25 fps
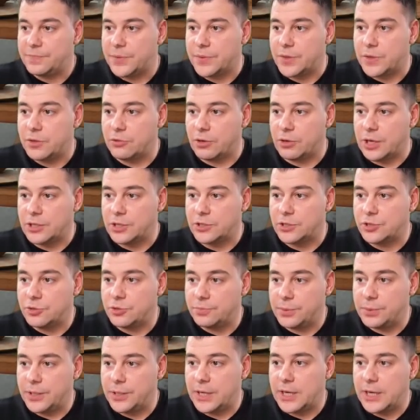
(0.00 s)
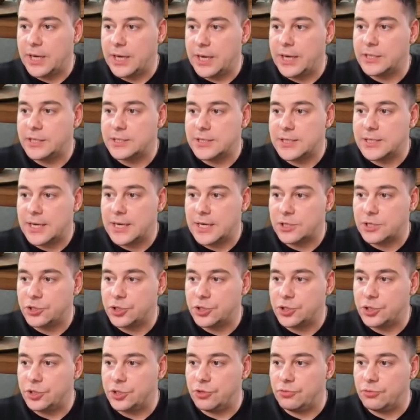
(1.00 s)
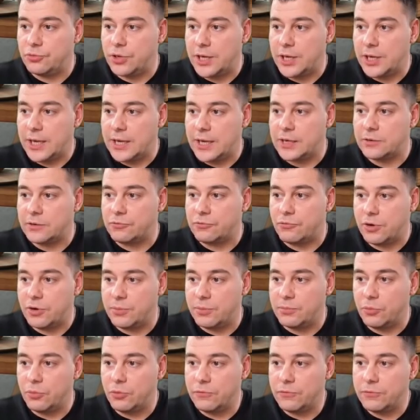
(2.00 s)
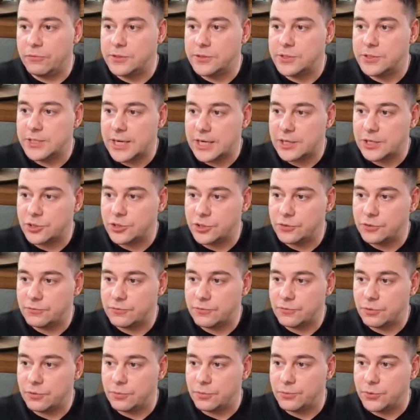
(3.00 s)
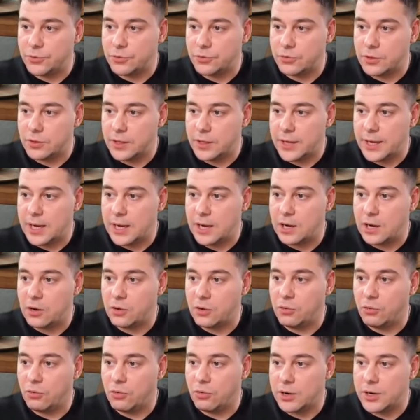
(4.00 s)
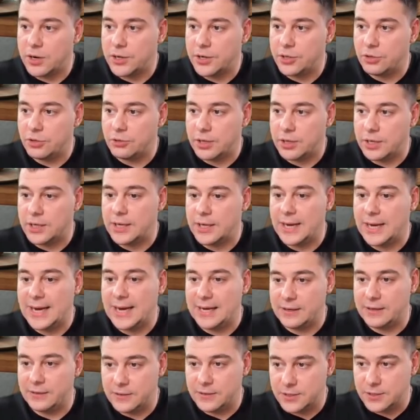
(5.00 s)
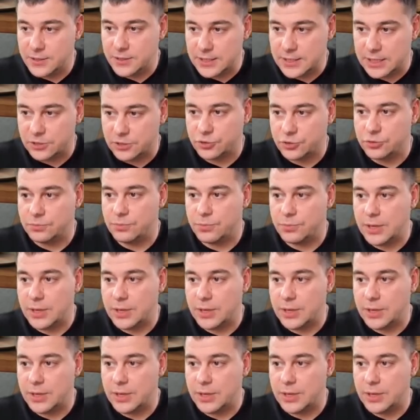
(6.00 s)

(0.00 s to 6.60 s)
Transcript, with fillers: You can duplicate section, you can remove the section from your layout, or you can edit the section.